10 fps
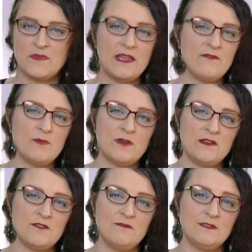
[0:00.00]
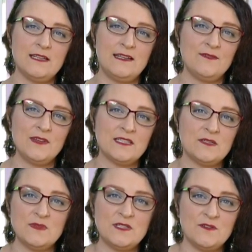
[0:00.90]
everybody knows I love
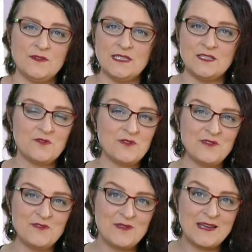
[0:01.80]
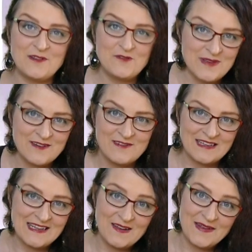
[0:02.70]
customer services. All you that know me in
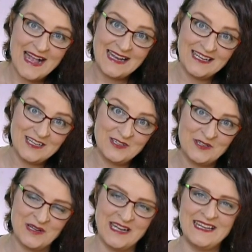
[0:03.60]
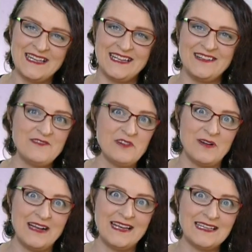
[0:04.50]
real life, hello. You know
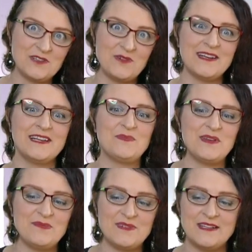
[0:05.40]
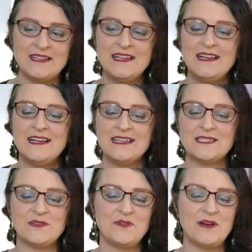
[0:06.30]
I like talking to people.
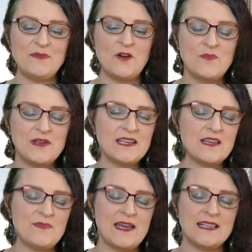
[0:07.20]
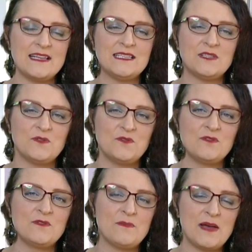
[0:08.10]
So I'm hoping to get back there
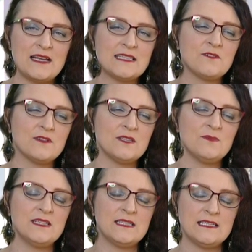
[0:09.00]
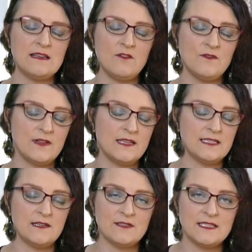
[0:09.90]
soon, past Christmas. Hopefully it
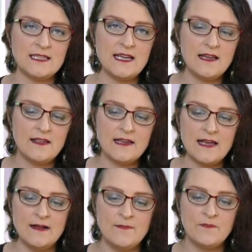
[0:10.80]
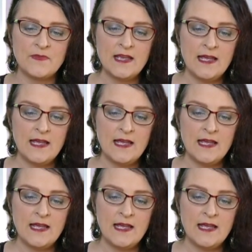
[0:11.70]
settles down and